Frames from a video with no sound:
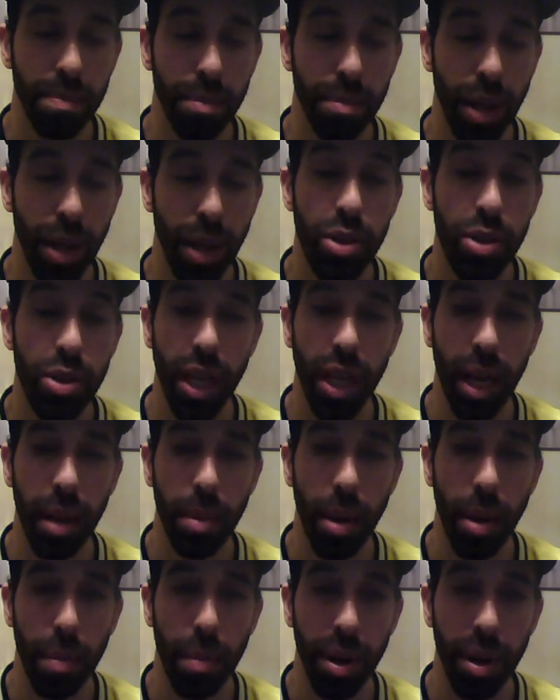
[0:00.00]
Blazers game
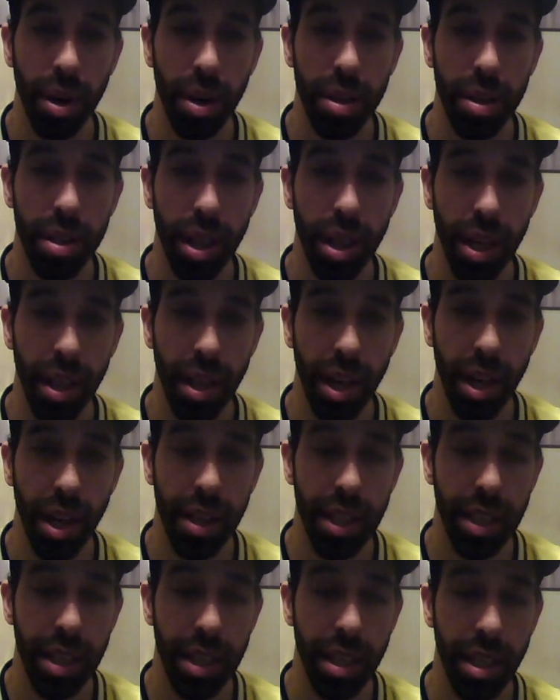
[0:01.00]
up there
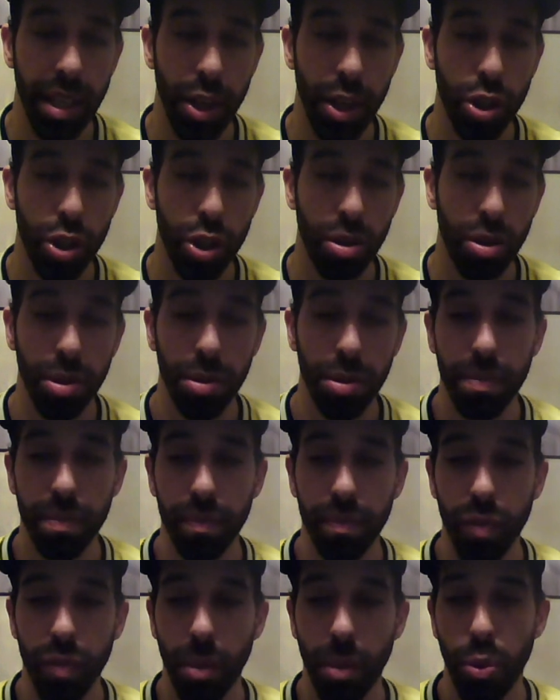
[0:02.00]
on the initial
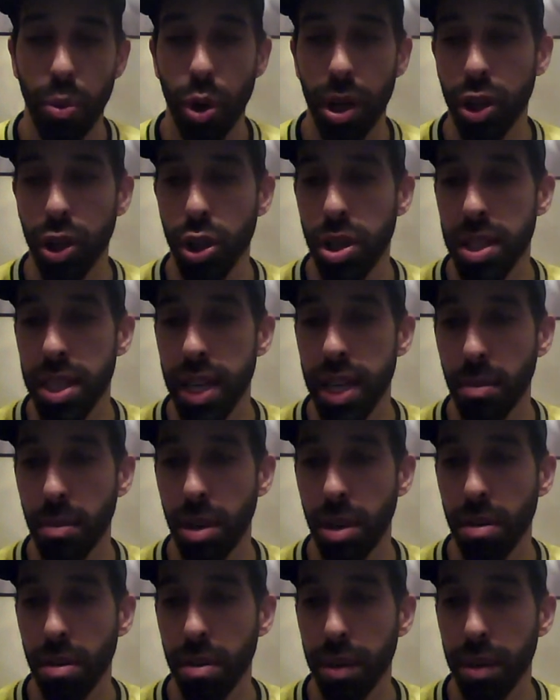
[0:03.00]
prediction
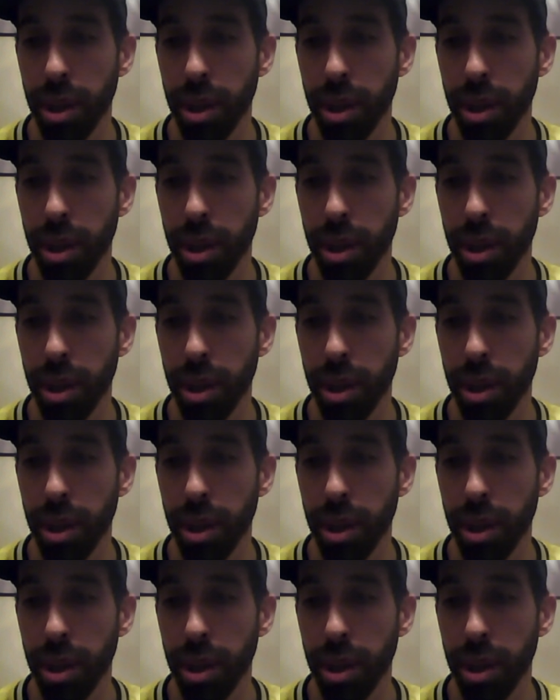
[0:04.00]
segment,